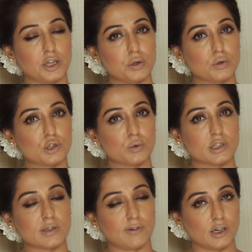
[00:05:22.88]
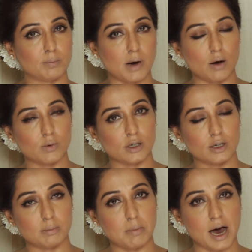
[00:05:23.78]
I used was Fleur
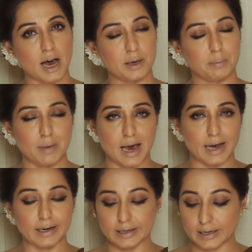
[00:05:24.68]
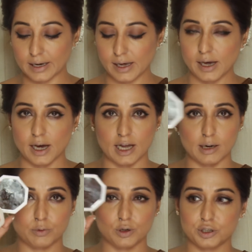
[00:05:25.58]
Power by MAC, and
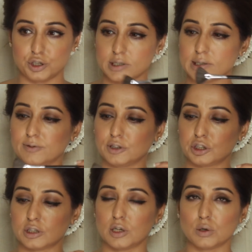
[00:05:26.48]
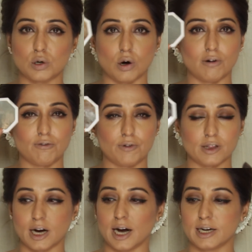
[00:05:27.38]
I'm gonna just finish the look off
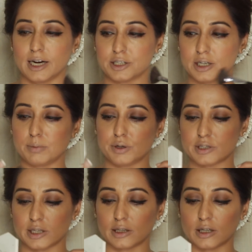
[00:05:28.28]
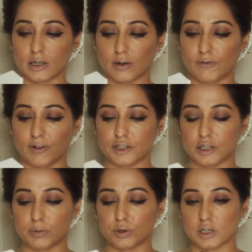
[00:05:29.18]
with a highlighter. I'm using the
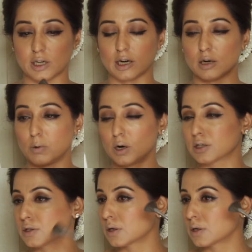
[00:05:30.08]
Fenty Beauty Kilowatt.